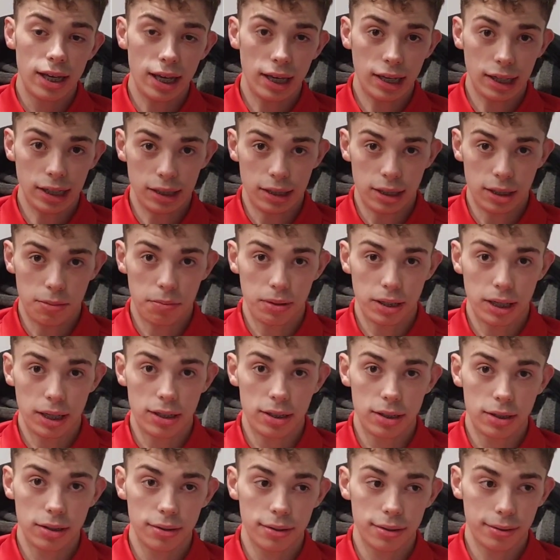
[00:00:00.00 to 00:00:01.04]
it can
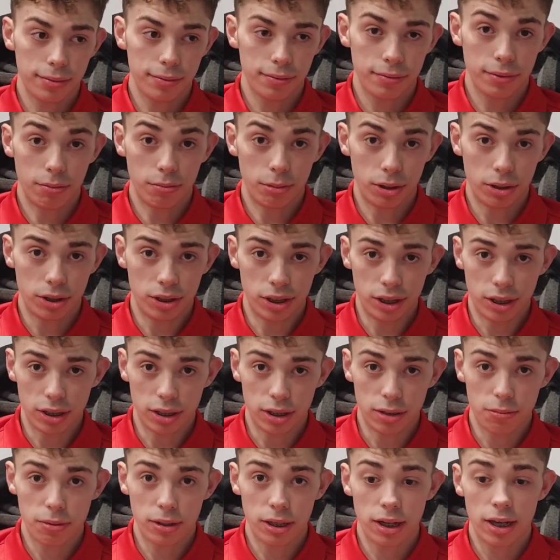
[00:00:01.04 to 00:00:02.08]
split, the monster can
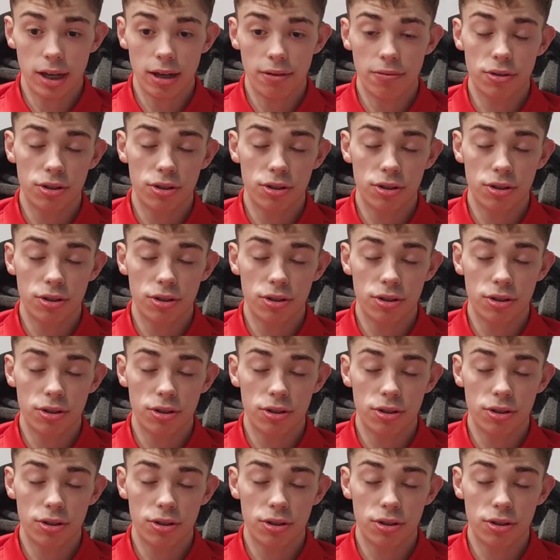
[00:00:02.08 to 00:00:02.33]
split.